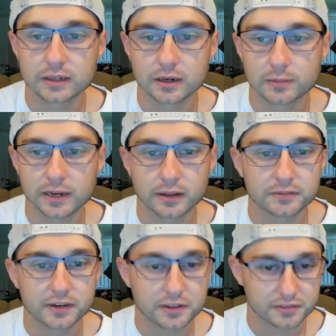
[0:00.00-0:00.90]
I'd
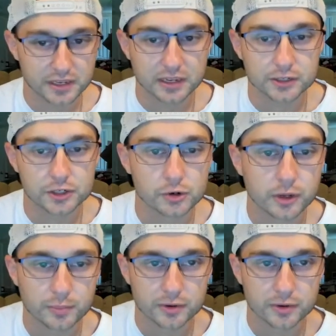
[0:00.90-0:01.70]
love to see his shooting